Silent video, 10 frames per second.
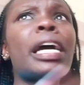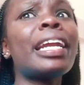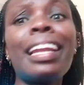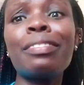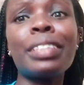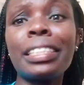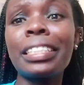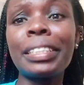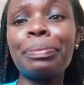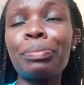and I love
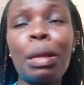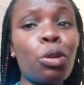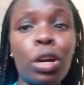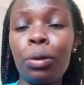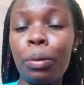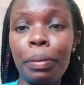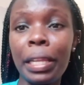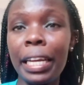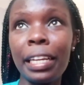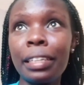it. I'm not gonna
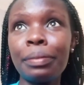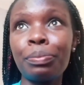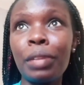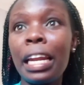complain.